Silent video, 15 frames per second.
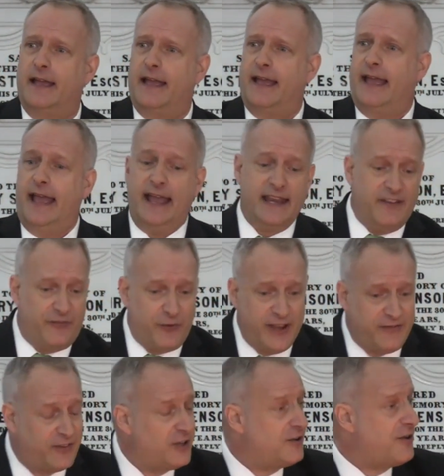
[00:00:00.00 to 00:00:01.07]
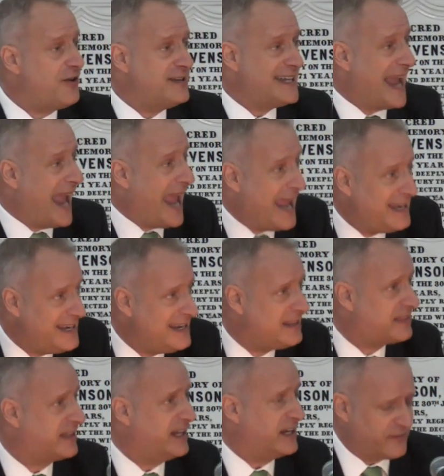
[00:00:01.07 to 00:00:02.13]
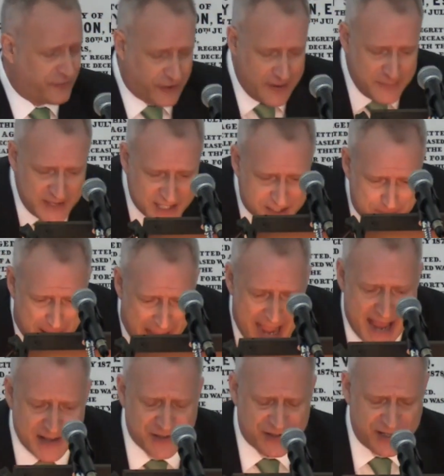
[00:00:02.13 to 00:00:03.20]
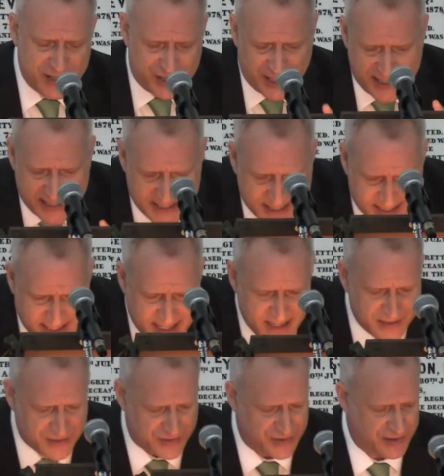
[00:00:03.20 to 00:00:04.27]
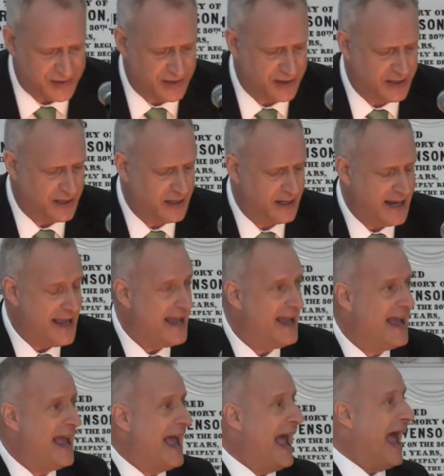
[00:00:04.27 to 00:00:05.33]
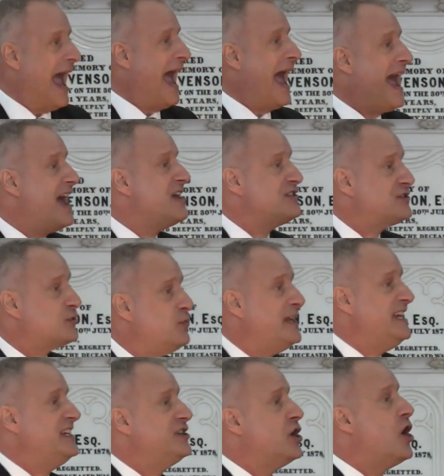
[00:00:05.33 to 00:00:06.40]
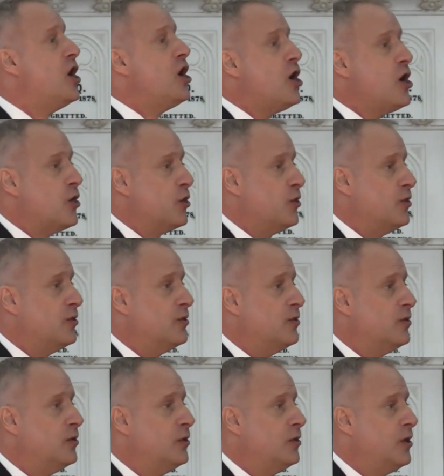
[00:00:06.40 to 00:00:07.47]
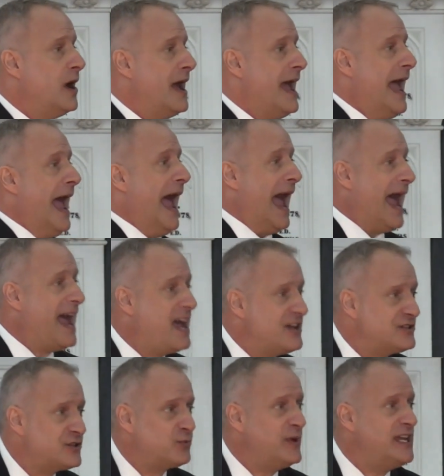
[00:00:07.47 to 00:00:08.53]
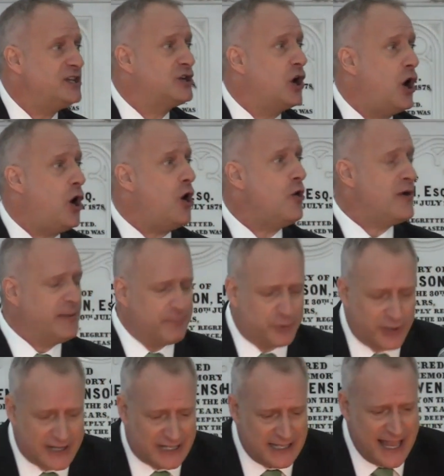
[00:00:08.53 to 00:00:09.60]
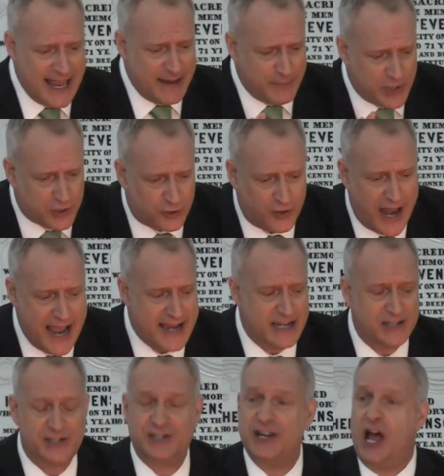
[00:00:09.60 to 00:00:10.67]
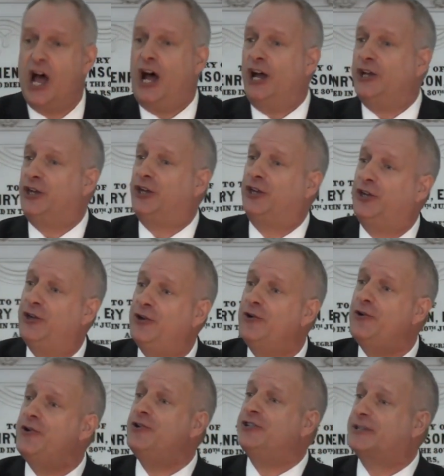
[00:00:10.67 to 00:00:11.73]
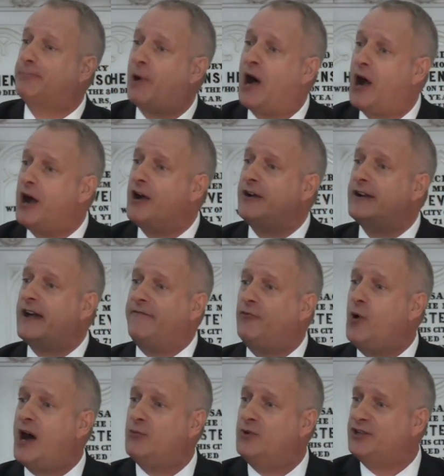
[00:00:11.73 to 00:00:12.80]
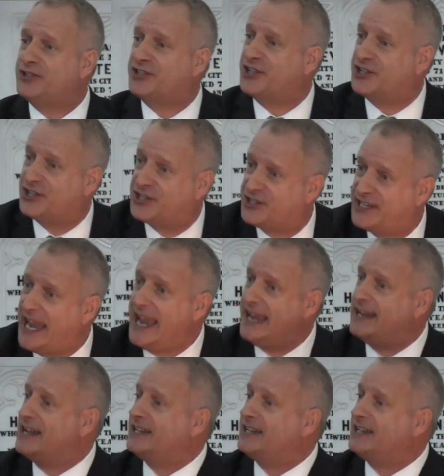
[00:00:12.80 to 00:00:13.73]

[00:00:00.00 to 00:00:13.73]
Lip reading: And if we've learned anything from this passage, it is this. As we go and proclaim Christ, a huge part of what will sustain us